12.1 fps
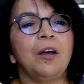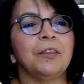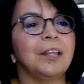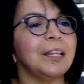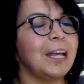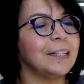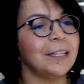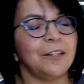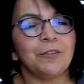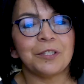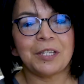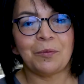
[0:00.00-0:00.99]
the
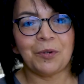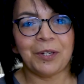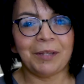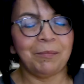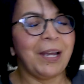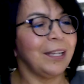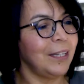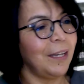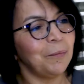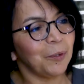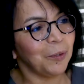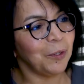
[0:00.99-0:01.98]
Latinos that were in my
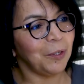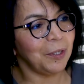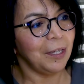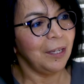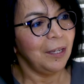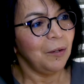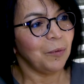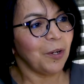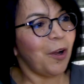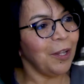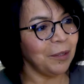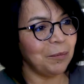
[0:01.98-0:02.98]
neighborhood were
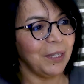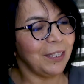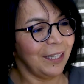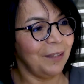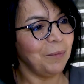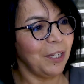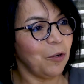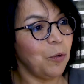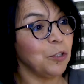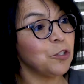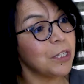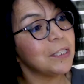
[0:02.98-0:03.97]
calling me to give me a
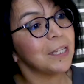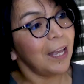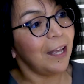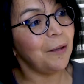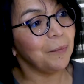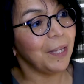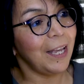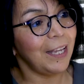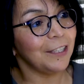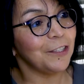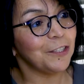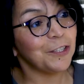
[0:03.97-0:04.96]
quote just to help me out.
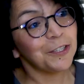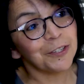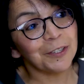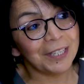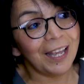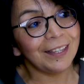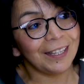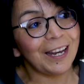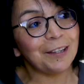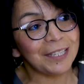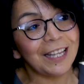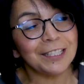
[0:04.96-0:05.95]
Just turned out that
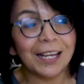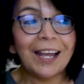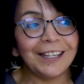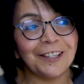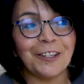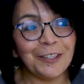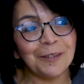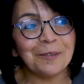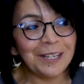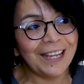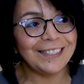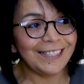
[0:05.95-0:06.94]
I was actually kind of good at
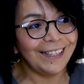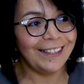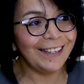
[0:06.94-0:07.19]
what I did.